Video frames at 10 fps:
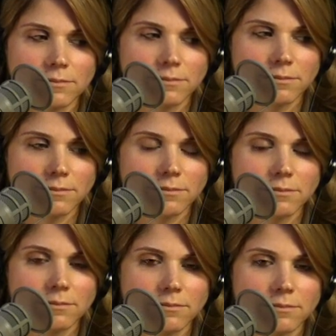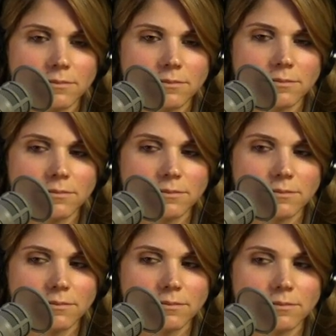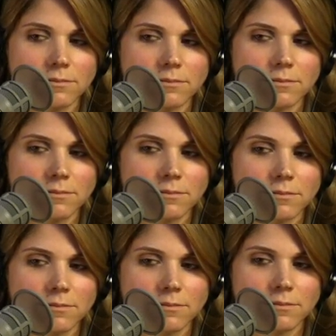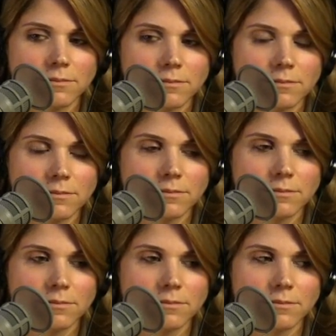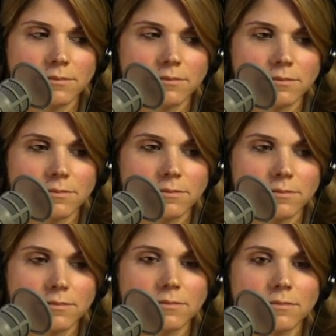(silent)